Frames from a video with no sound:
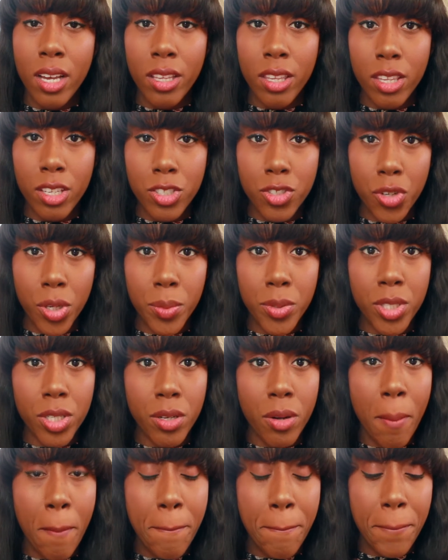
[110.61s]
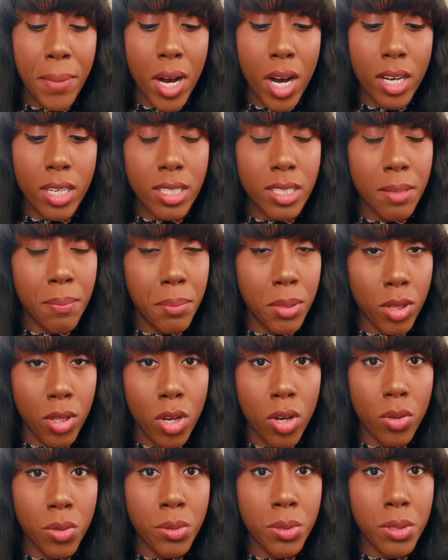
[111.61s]
the description box
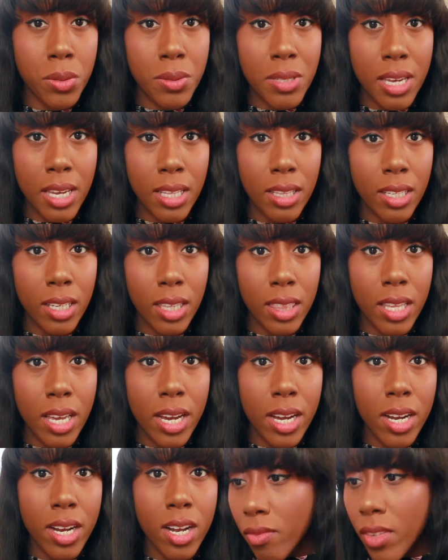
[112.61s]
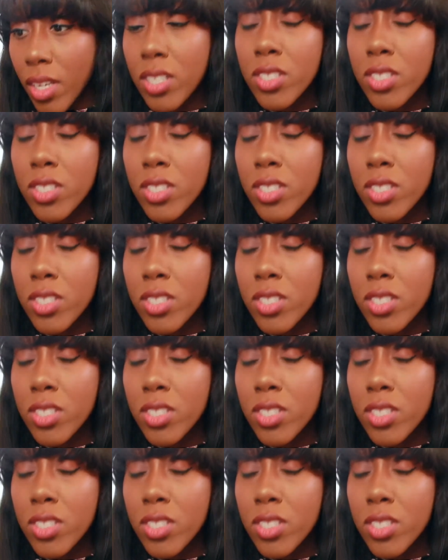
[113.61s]
below, so take a look there.